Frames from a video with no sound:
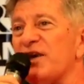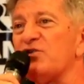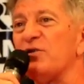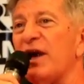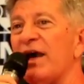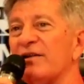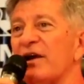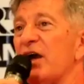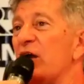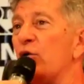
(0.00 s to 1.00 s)
stay together,
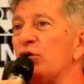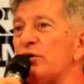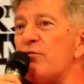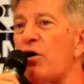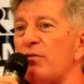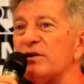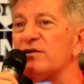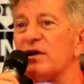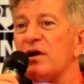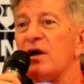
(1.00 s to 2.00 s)
good
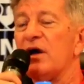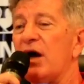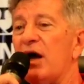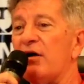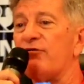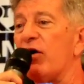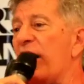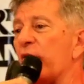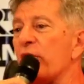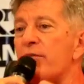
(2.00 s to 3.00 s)
moment uh, for
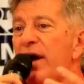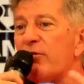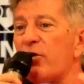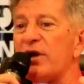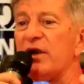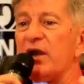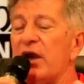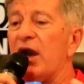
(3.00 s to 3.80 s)
our memory,